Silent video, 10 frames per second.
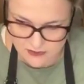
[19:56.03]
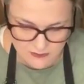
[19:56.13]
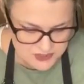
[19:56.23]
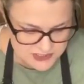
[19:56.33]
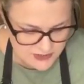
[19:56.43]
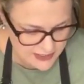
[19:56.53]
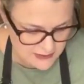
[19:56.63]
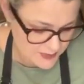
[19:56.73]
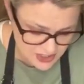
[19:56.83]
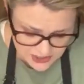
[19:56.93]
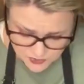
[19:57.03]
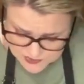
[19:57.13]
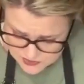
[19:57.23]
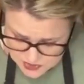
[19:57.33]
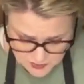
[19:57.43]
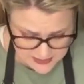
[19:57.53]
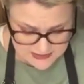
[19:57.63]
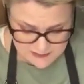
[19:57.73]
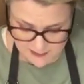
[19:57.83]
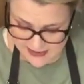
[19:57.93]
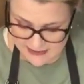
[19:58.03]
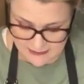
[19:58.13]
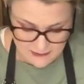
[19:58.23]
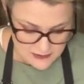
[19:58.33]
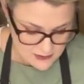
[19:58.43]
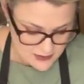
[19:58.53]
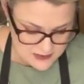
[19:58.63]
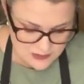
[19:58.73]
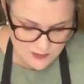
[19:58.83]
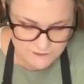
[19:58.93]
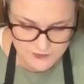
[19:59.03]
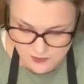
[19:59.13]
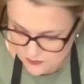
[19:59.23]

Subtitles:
don't know. I just like it. But you can also do it into paint. So if